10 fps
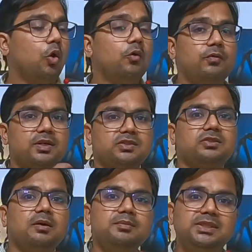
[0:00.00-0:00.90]
over
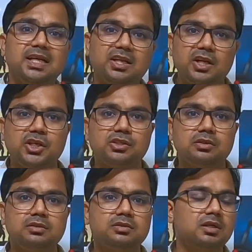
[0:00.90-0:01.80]
some
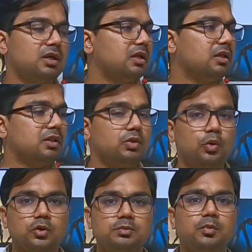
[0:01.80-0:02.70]
generations
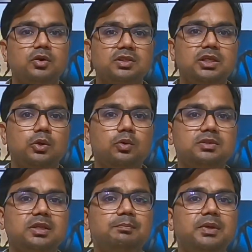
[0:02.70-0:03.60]
those
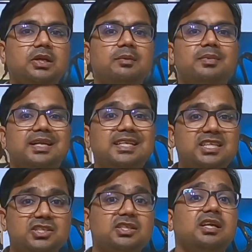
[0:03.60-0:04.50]
mosquitoes they become
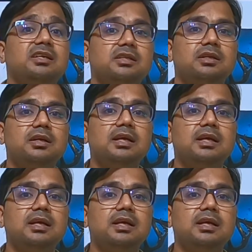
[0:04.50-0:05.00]
resistant.